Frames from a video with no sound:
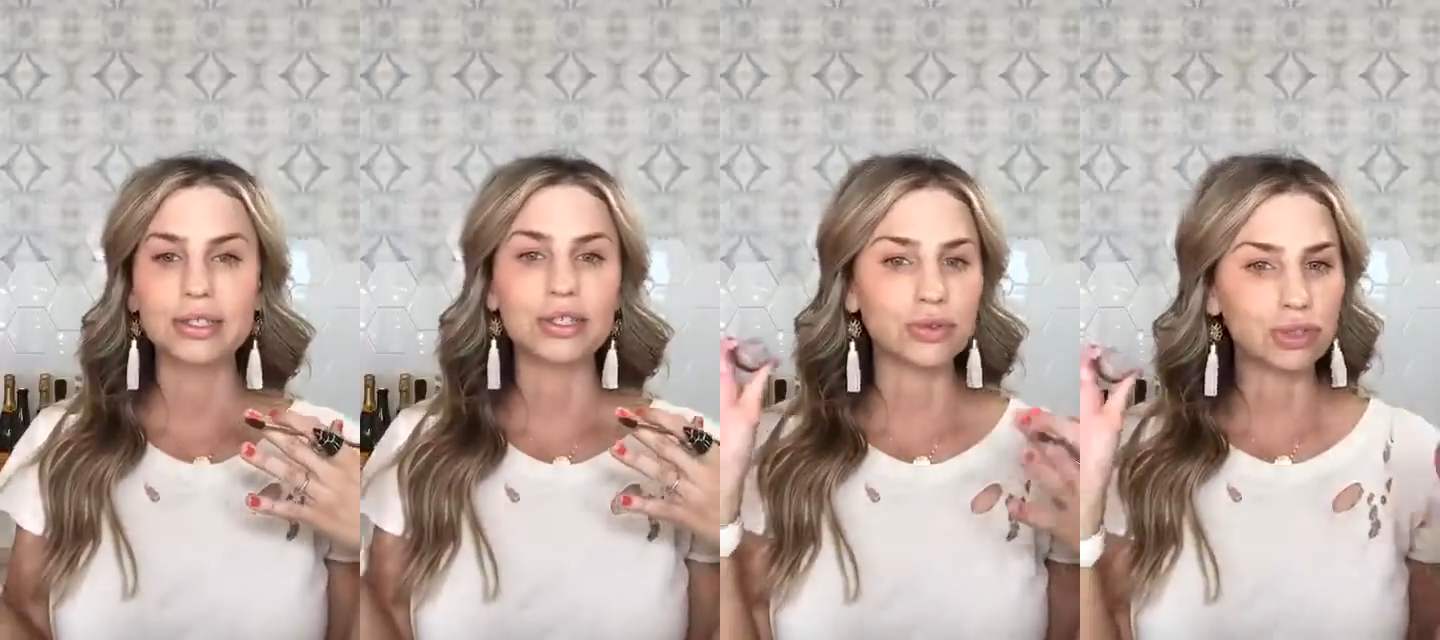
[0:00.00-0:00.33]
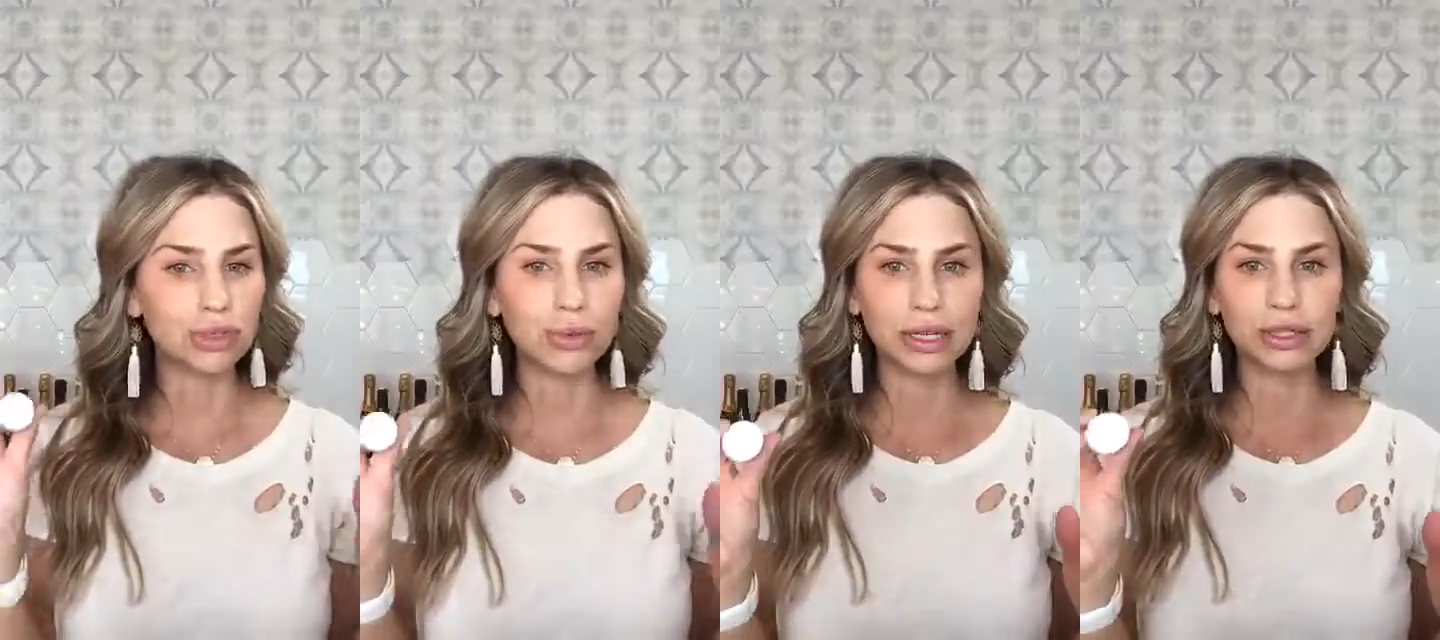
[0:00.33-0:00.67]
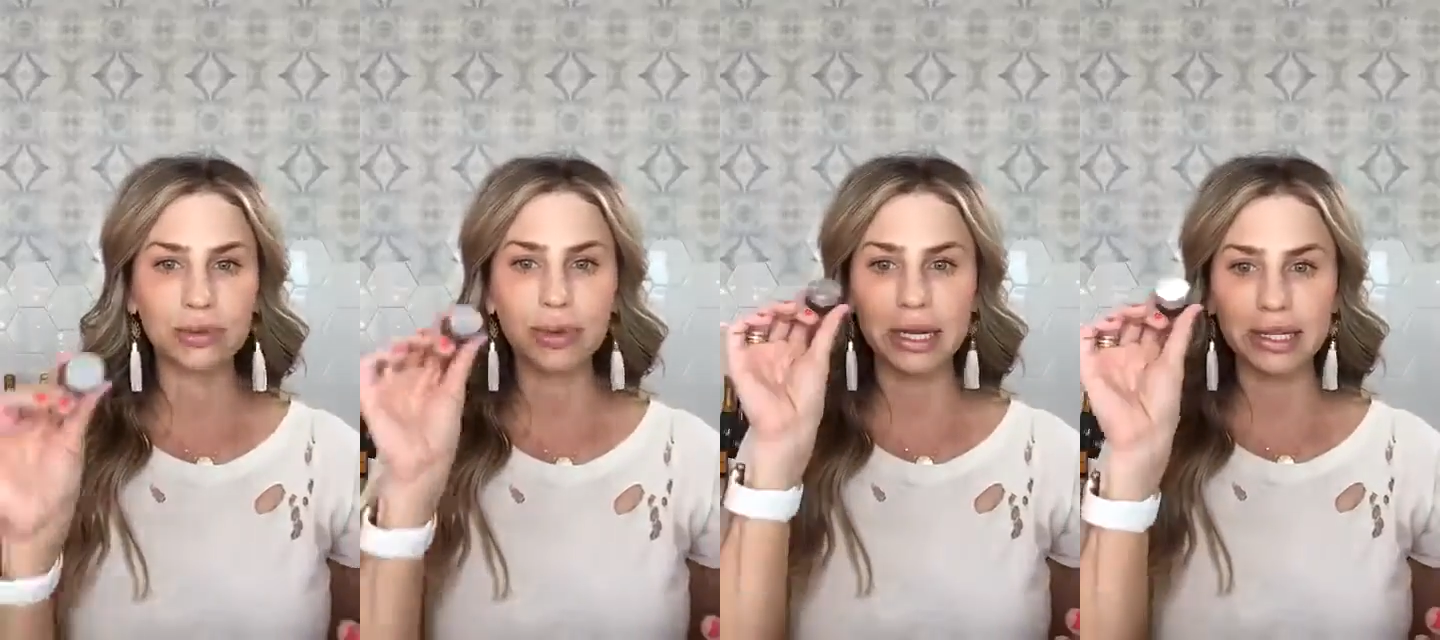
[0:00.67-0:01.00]
So 2
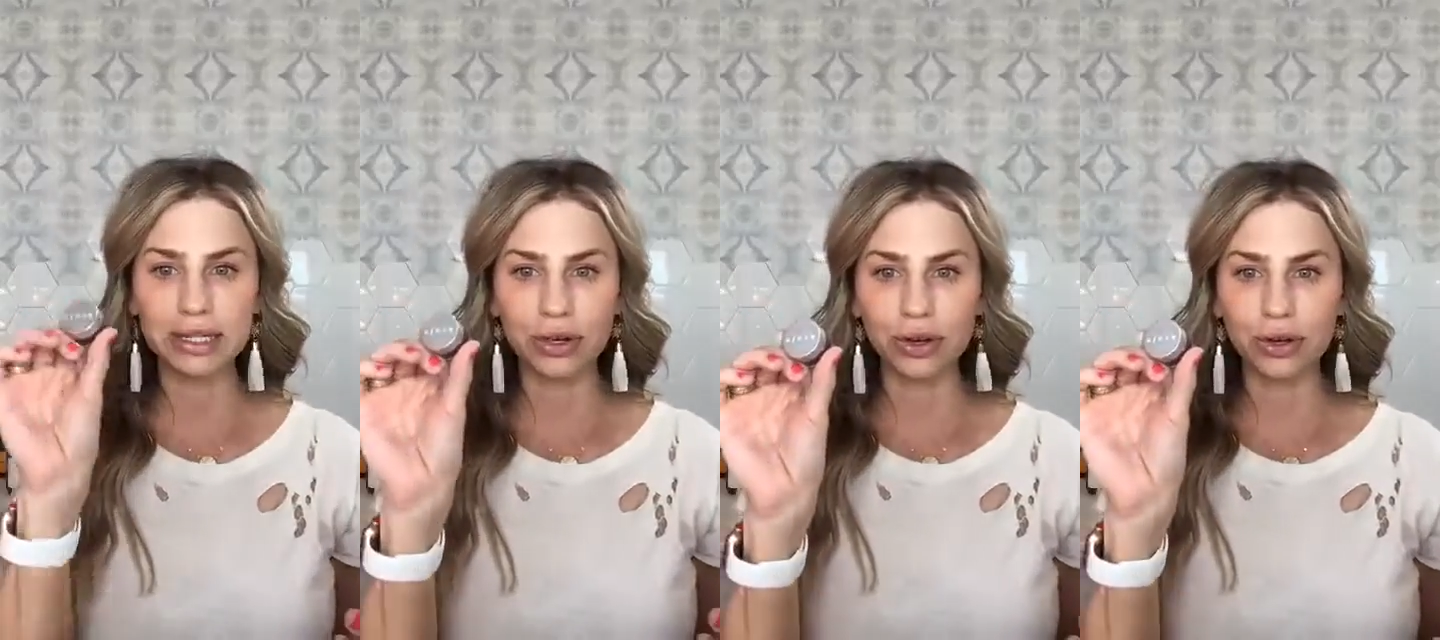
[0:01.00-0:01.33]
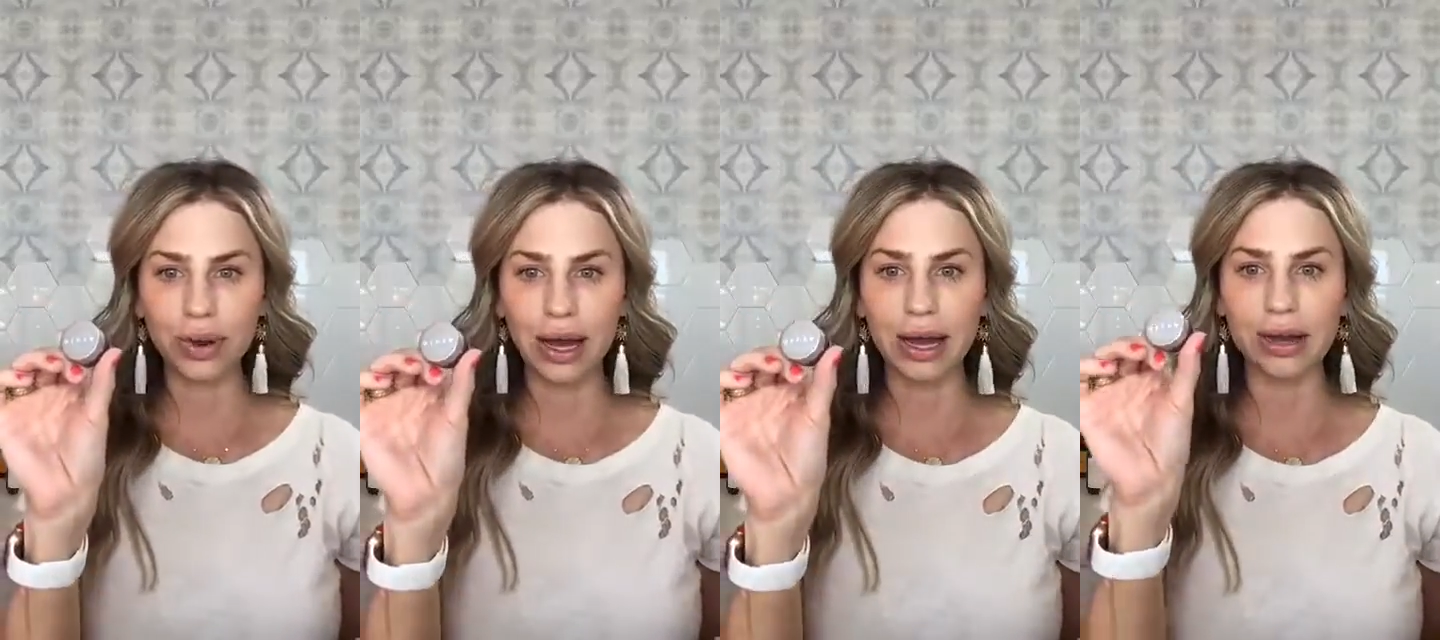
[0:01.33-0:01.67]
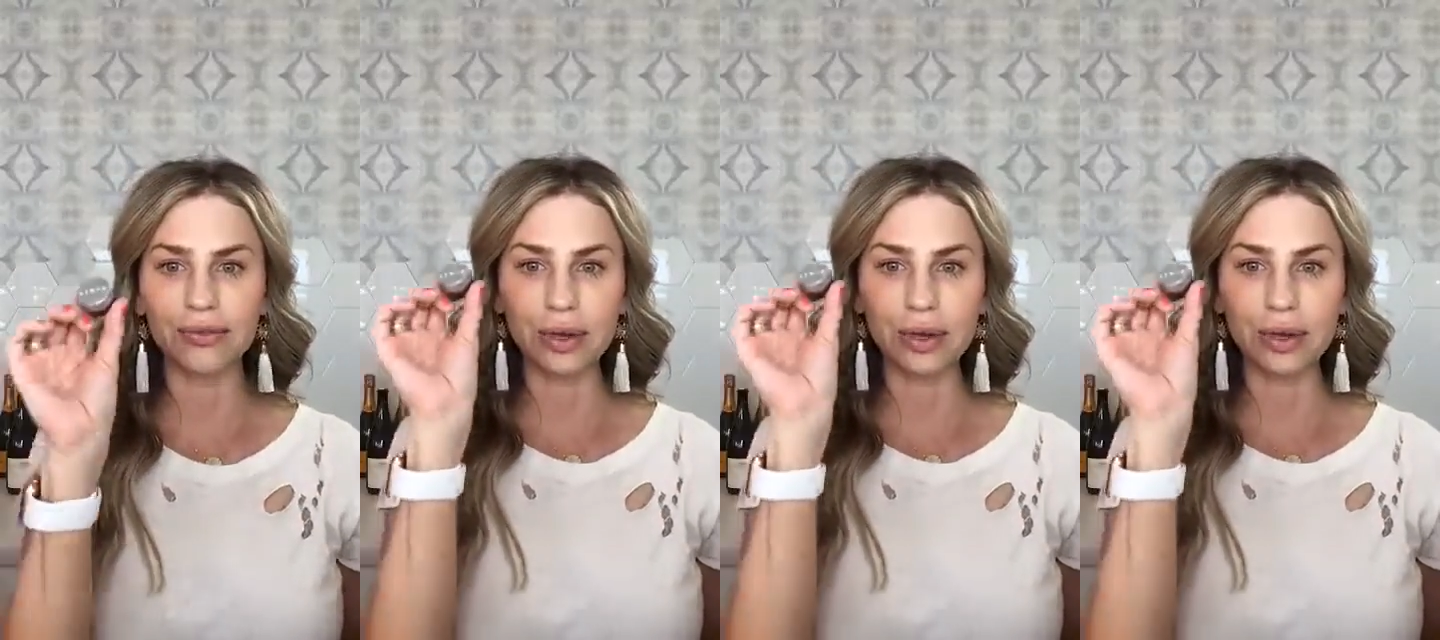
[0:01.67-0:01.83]
extra minutes, all you have,